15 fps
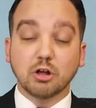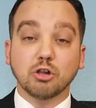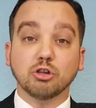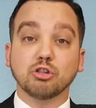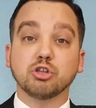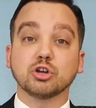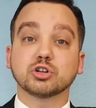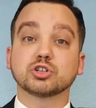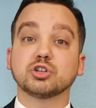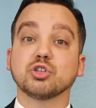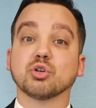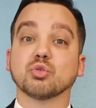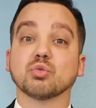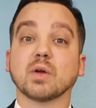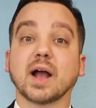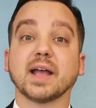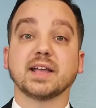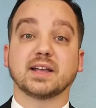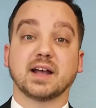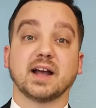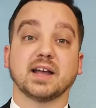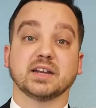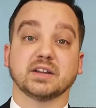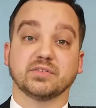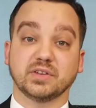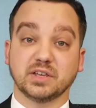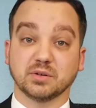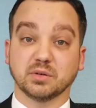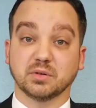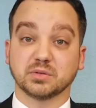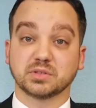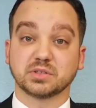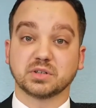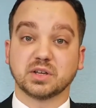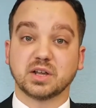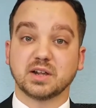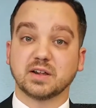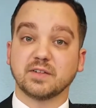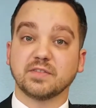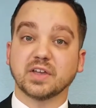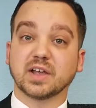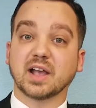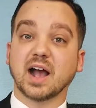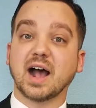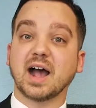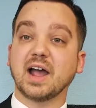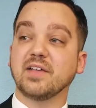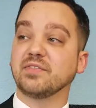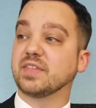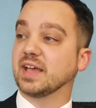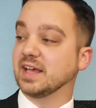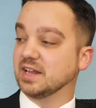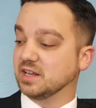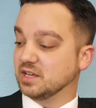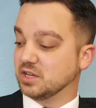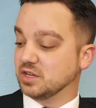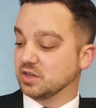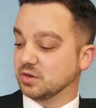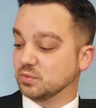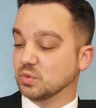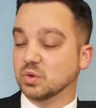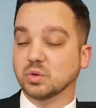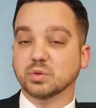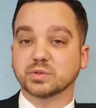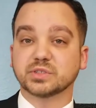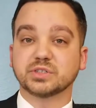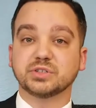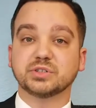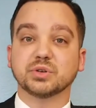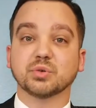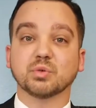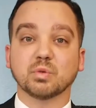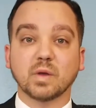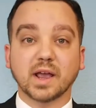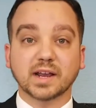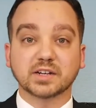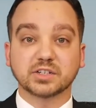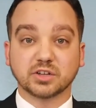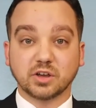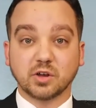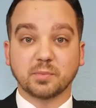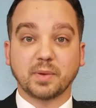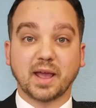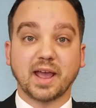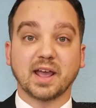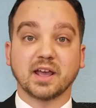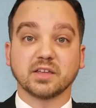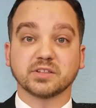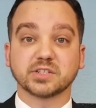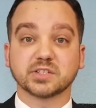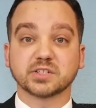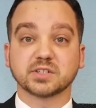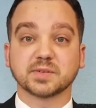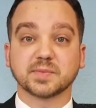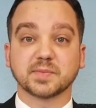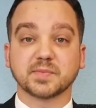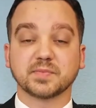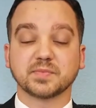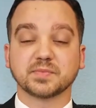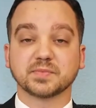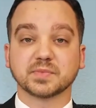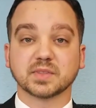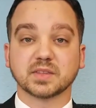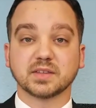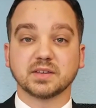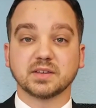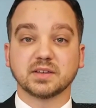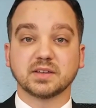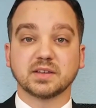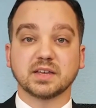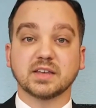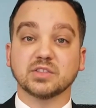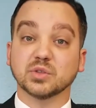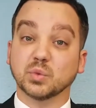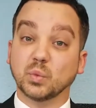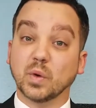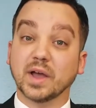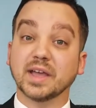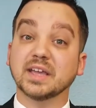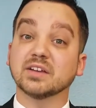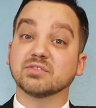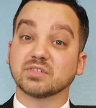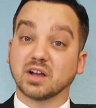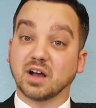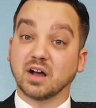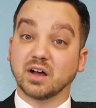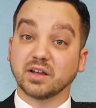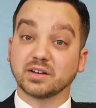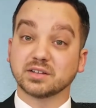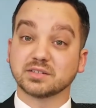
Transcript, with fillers: look to the right kind of heroes, the kind that will direct our paths in the way of God